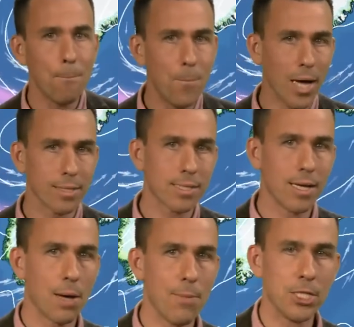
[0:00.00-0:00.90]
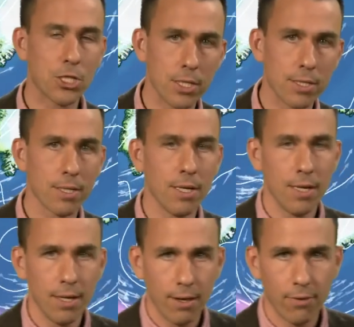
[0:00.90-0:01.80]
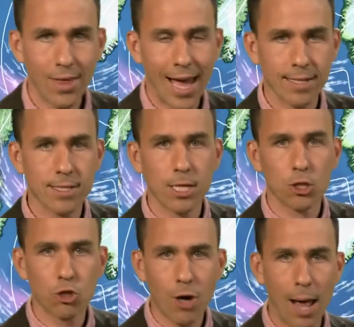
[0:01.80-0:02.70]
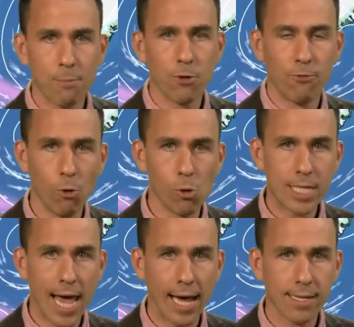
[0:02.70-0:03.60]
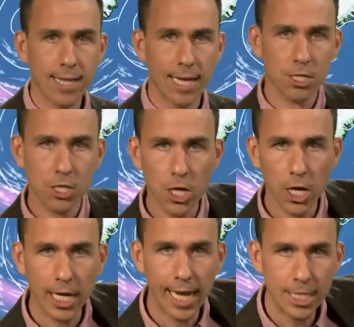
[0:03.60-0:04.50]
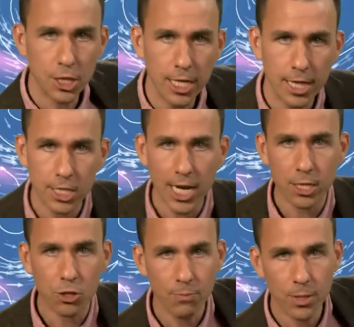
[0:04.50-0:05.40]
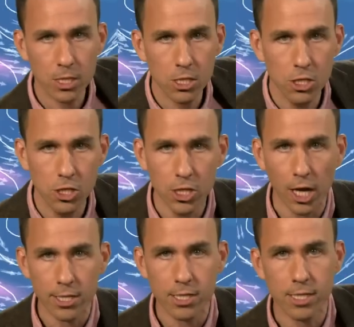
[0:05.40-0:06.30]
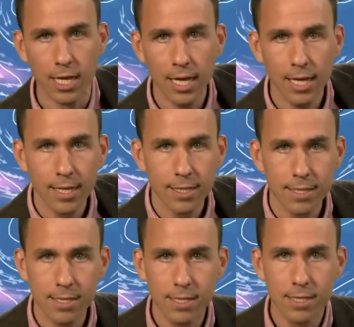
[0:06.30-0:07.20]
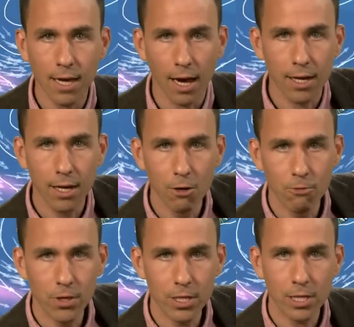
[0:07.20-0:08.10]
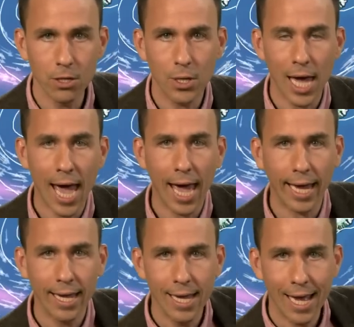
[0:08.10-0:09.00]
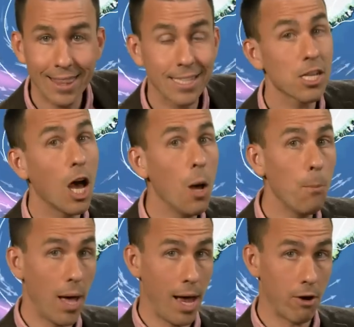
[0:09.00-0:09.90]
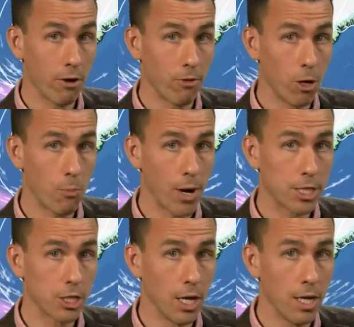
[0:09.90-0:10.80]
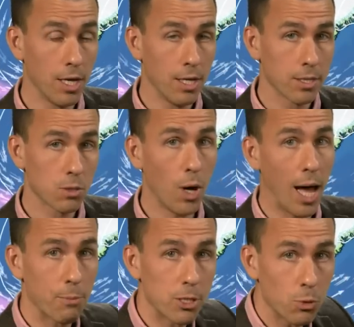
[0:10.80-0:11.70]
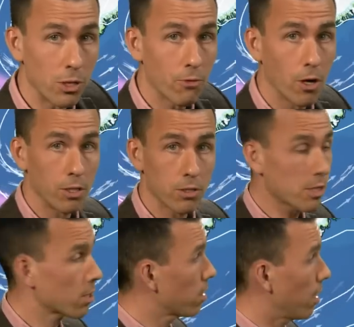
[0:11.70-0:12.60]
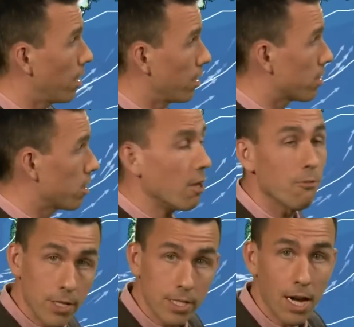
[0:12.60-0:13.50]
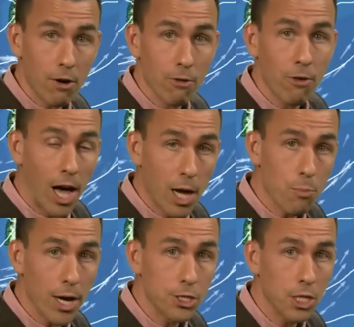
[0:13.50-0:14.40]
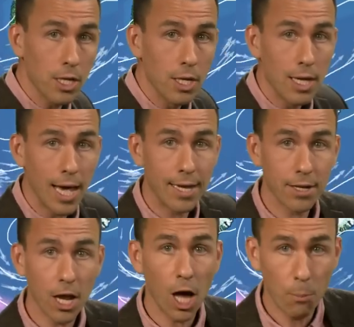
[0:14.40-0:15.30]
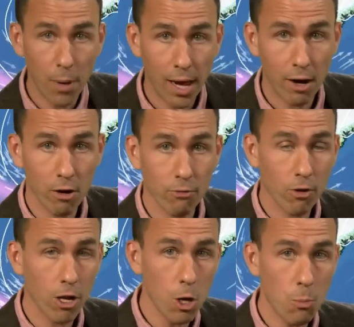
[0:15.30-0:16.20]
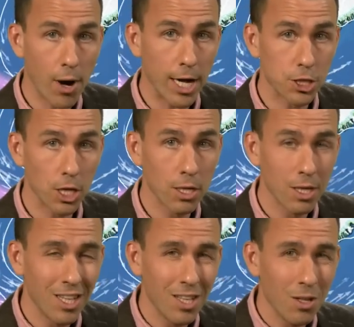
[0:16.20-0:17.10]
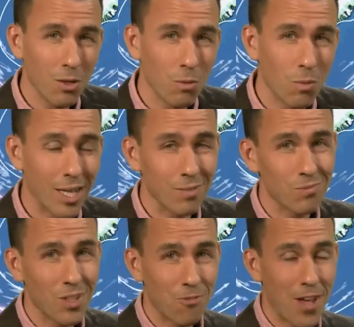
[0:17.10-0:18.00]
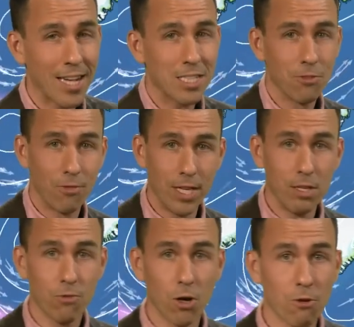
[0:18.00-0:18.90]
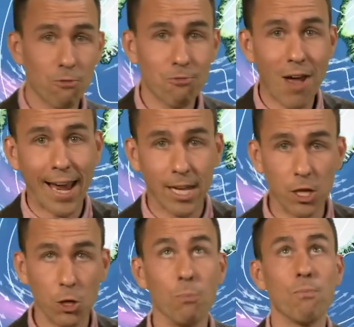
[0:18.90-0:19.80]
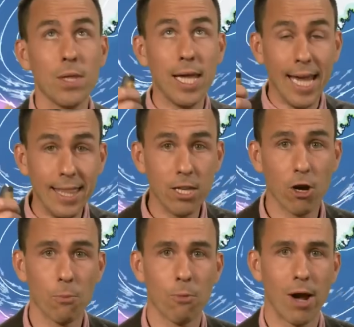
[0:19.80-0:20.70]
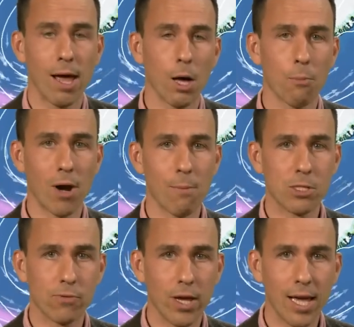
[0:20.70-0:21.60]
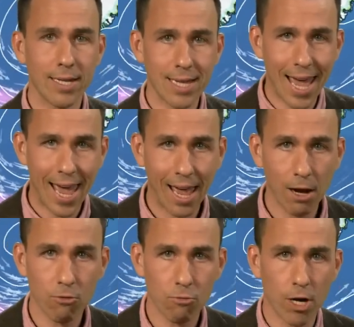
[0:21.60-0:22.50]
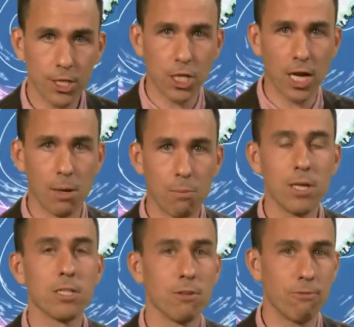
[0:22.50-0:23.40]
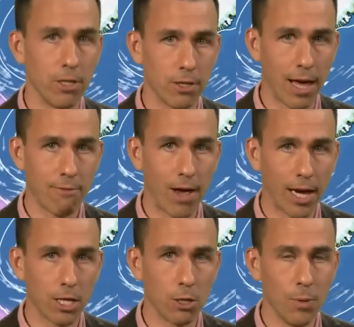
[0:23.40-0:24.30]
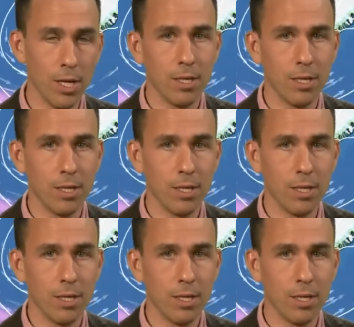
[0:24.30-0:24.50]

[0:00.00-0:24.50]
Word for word: But I mentioned that trapped vortex, that circulation in the jet stream that's just stuck over the UK and this upper area of low pressure. So what happens when you've got a surface area of high pressure and an upper area of low pressure? Well, effectively, you've got a vacuum in the upper atmosphere and air rushing up to fill that vacuum.